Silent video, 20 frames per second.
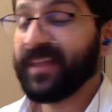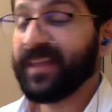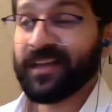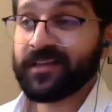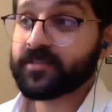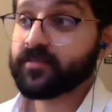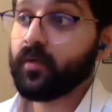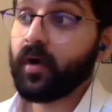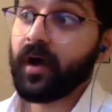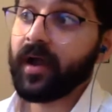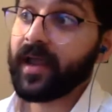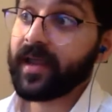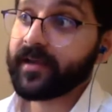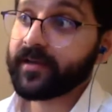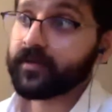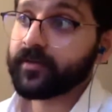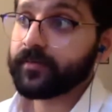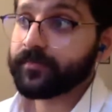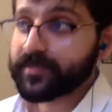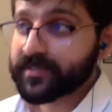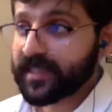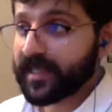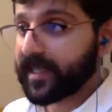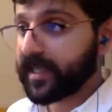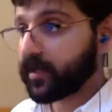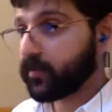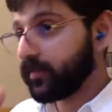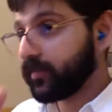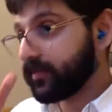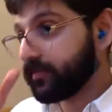That's why I ended up
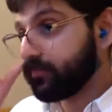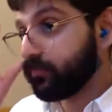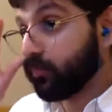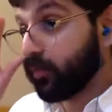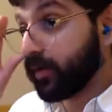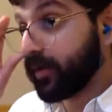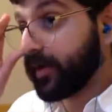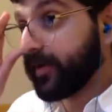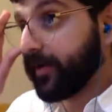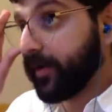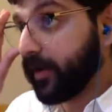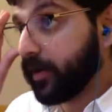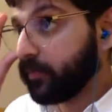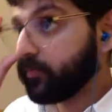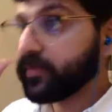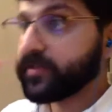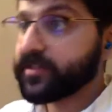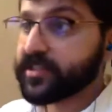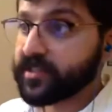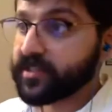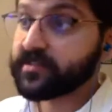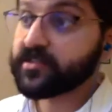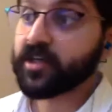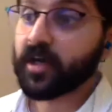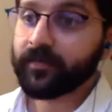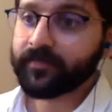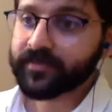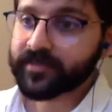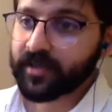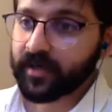sticking with what I know, which is
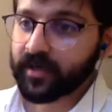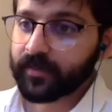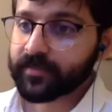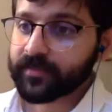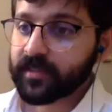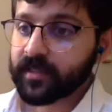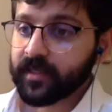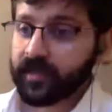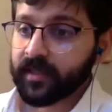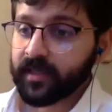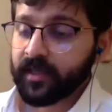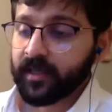JavaScript.